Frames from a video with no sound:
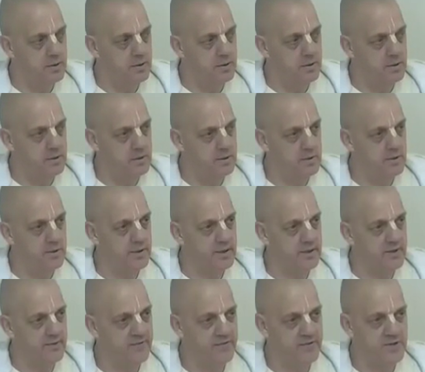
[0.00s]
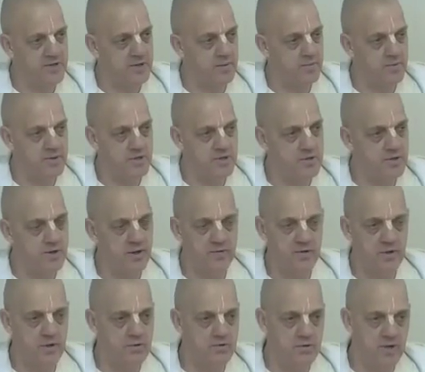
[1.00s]
Like if for some reason you have to
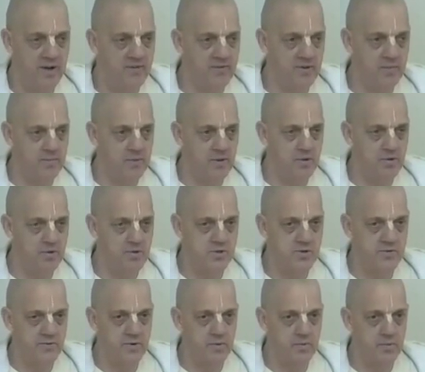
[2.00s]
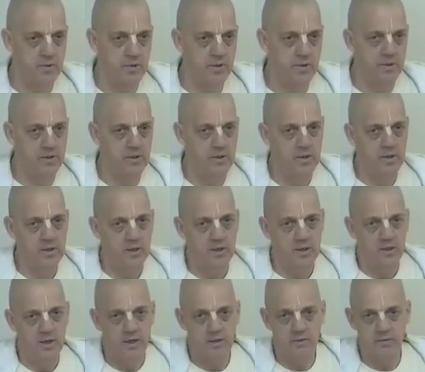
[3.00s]
go travelling because of your work
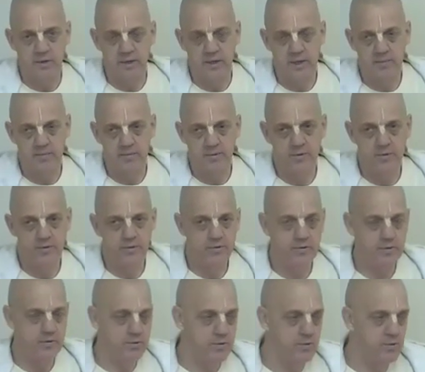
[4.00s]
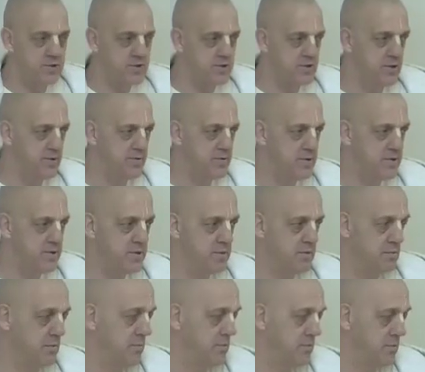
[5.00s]
and you're unable to do the service,
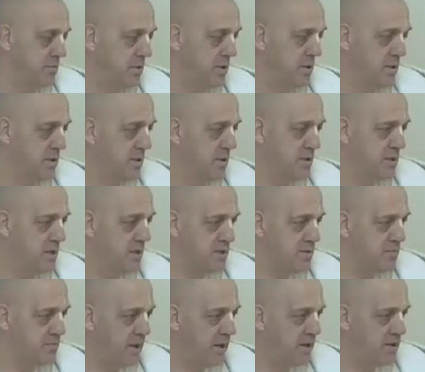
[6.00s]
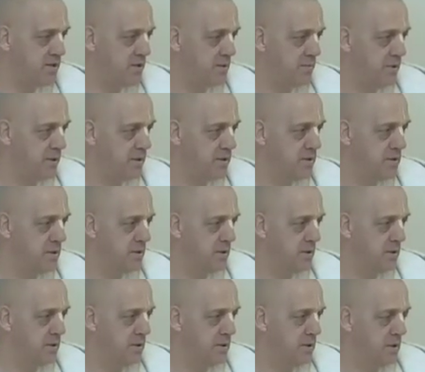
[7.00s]
then it doesn't matter so much.
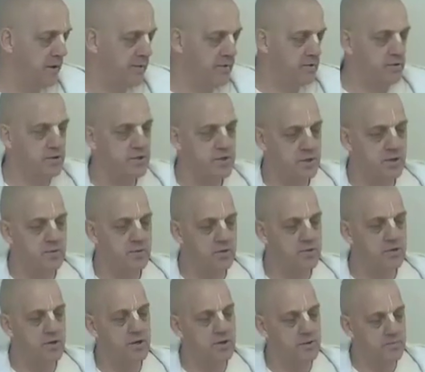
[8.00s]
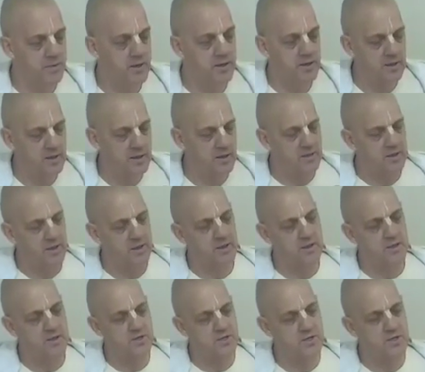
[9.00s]
Of course, you try to maintain
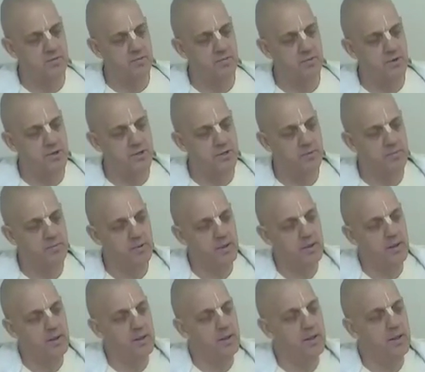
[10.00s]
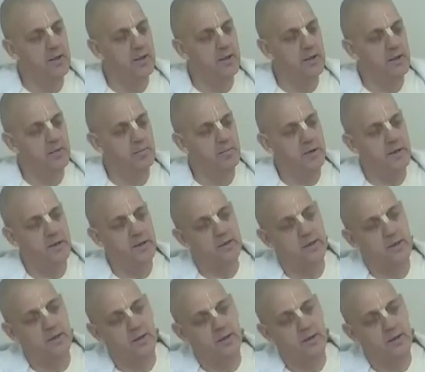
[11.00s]
consistent worship,
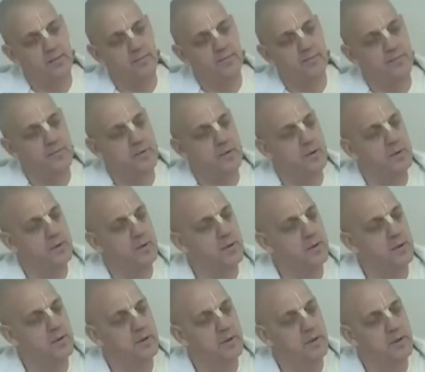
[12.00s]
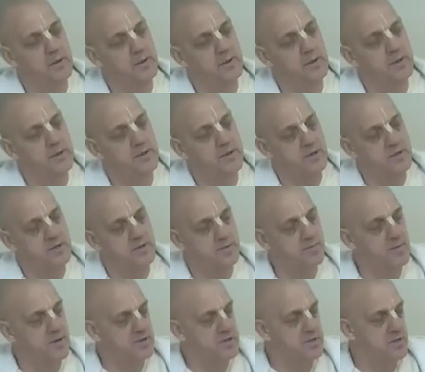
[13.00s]
but it's
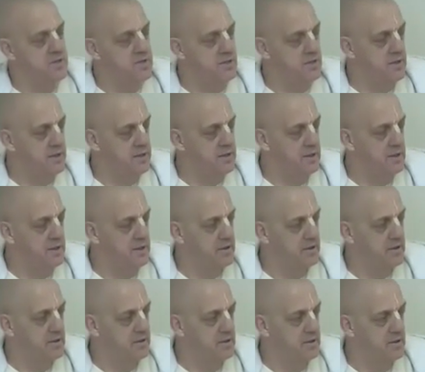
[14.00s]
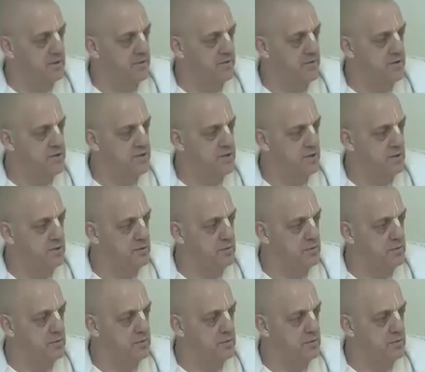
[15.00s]
much easier like that if there's no